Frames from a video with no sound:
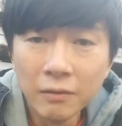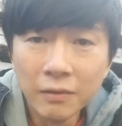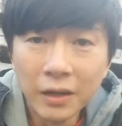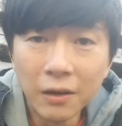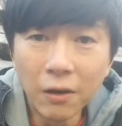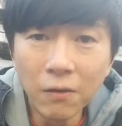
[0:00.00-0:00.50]

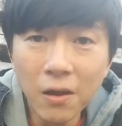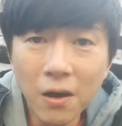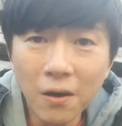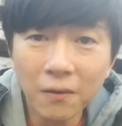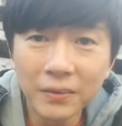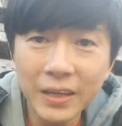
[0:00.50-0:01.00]

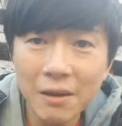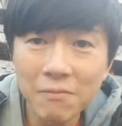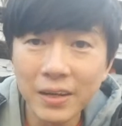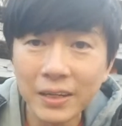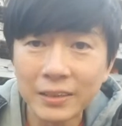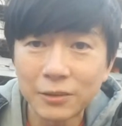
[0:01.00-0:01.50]
Lolo,
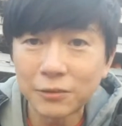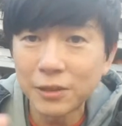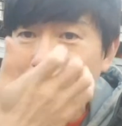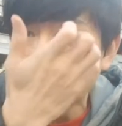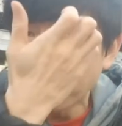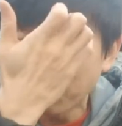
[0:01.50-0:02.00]
time here is
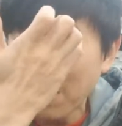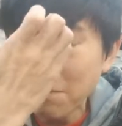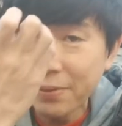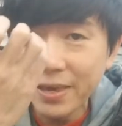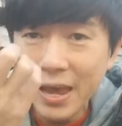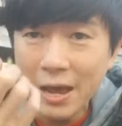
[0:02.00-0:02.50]

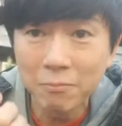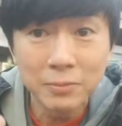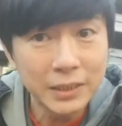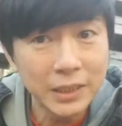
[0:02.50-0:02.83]
3:45 p.m.